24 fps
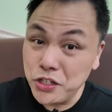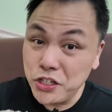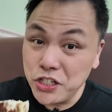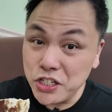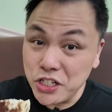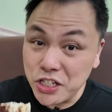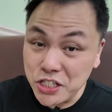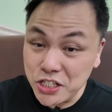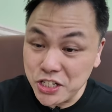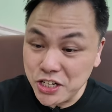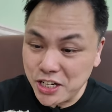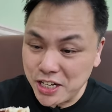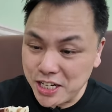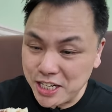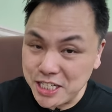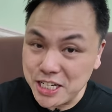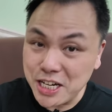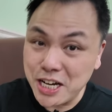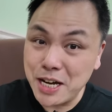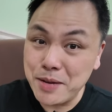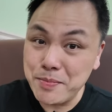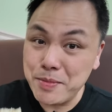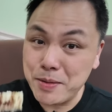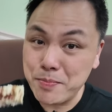you just gotta
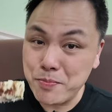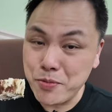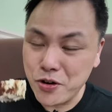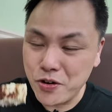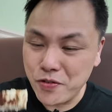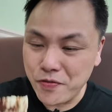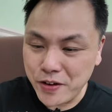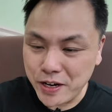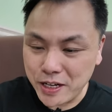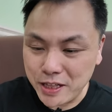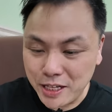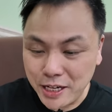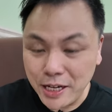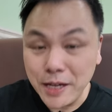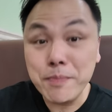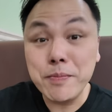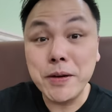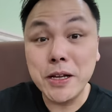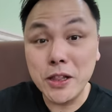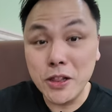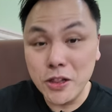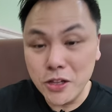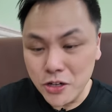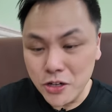time it perfectly. But